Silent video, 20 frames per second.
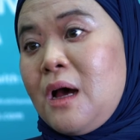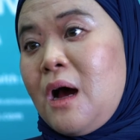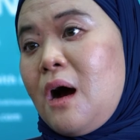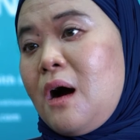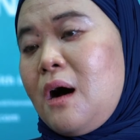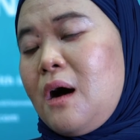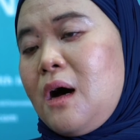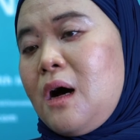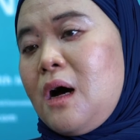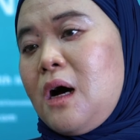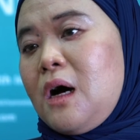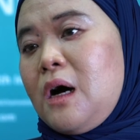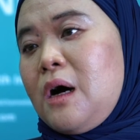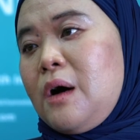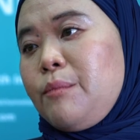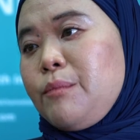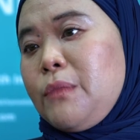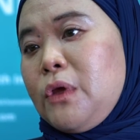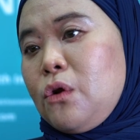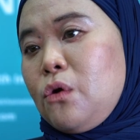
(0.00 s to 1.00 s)

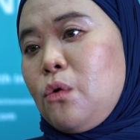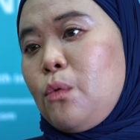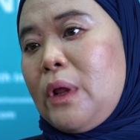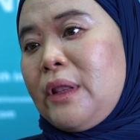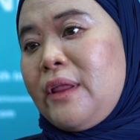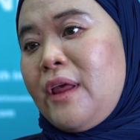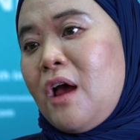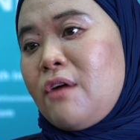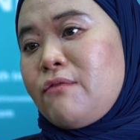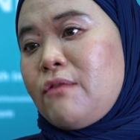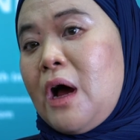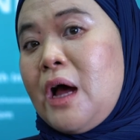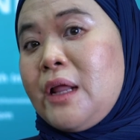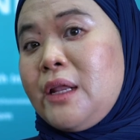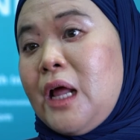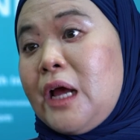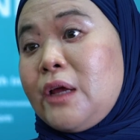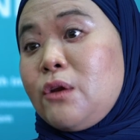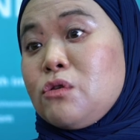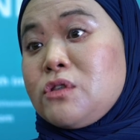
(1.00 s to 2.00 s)
When they have
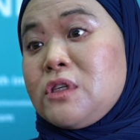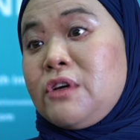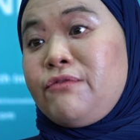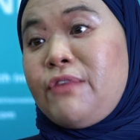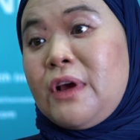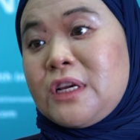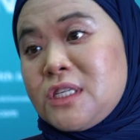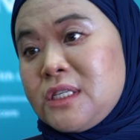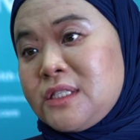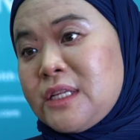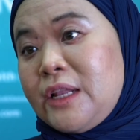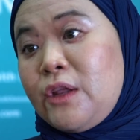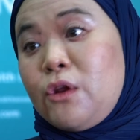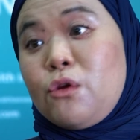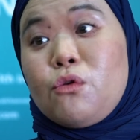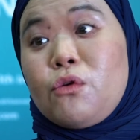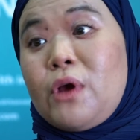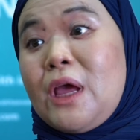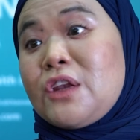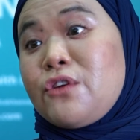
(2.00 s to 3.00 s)
undiagnosed infections and they
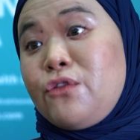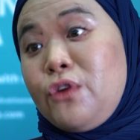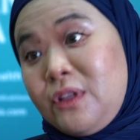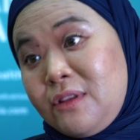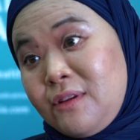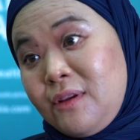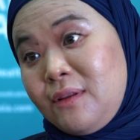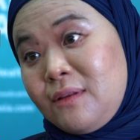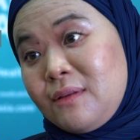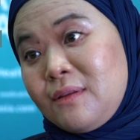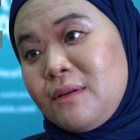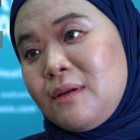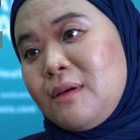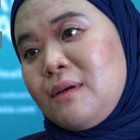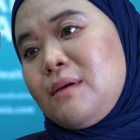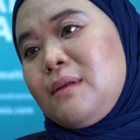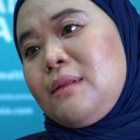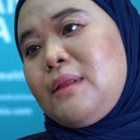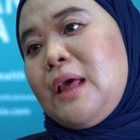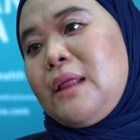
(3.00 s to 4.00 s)
don't get treated,
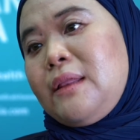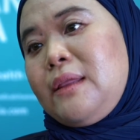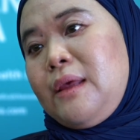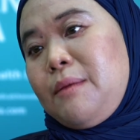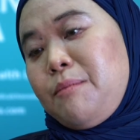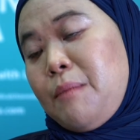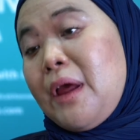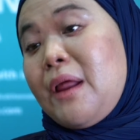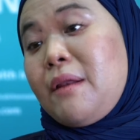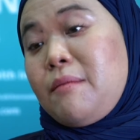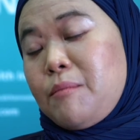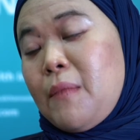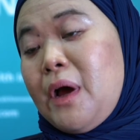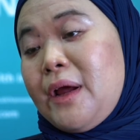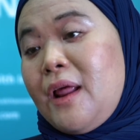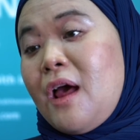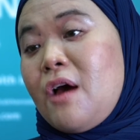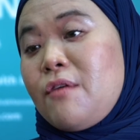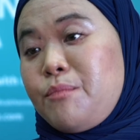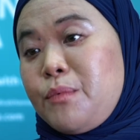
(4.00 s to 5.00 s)
then they
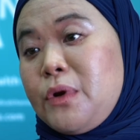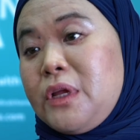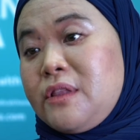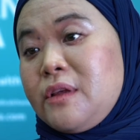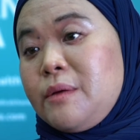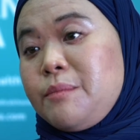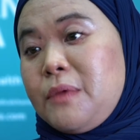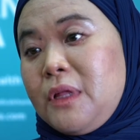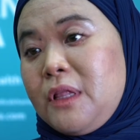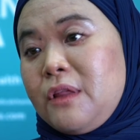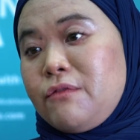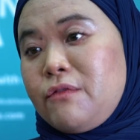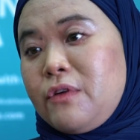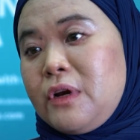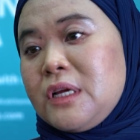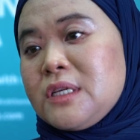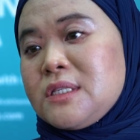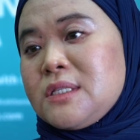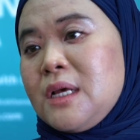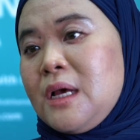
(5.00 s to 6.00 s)
might have preterm
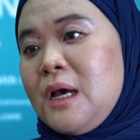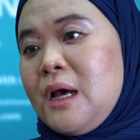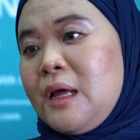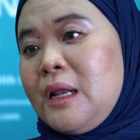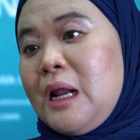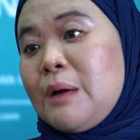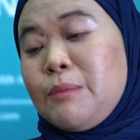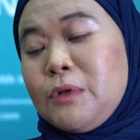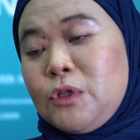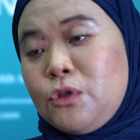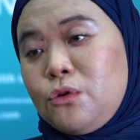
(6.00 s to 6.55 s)
deliveries. Number